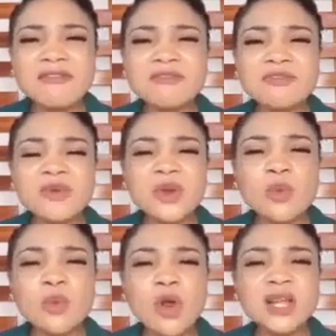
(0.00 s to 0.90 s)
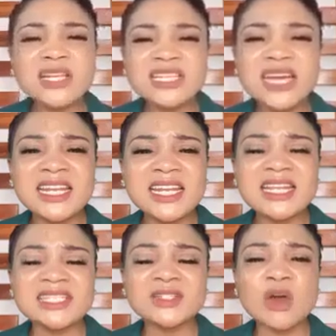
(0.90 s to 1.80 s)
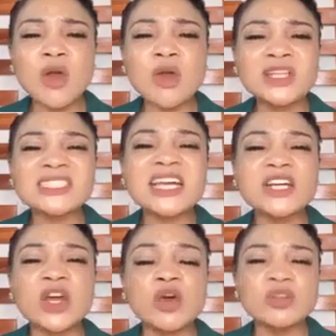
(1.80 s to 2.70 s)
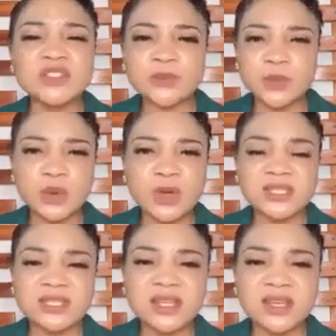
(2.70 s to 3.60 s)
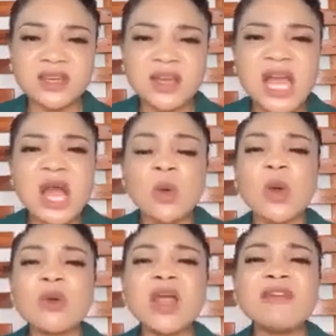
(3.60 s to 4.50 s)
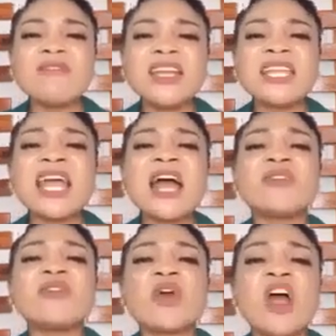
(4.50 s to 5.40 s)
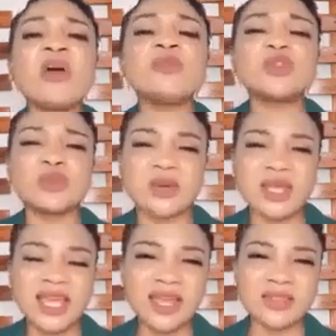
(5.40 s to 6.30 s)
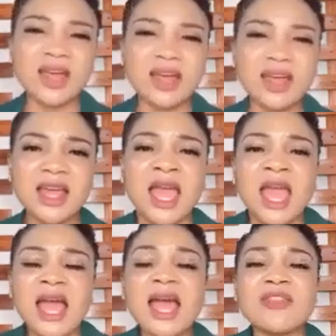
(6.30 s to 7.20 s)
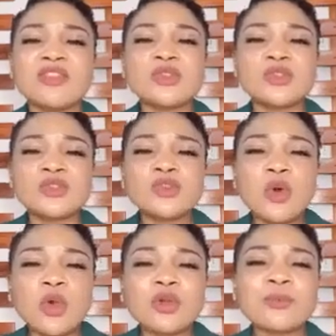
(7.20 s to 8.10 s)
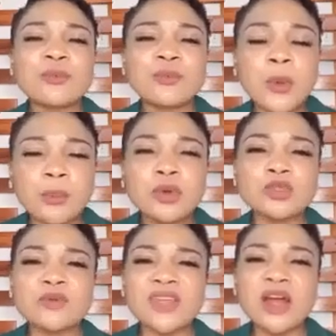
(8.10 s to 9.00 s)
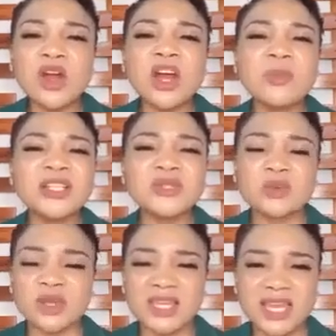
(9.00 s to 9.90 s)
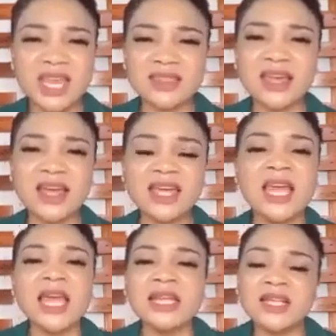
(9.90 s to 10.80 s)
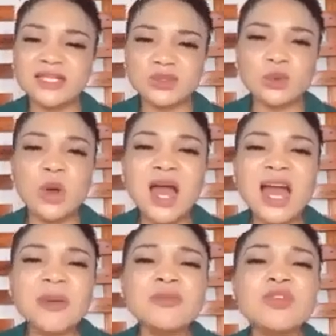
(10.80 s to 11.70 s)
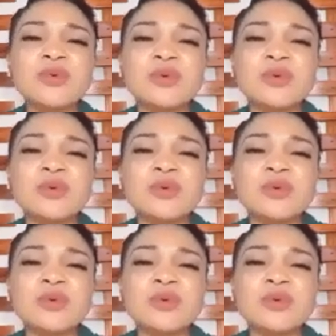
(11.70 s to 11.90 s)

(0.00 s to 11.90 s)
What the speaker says: Everyone that is under a conspiracy, wherever they have come together, and the sole purpose of their coming together is to harm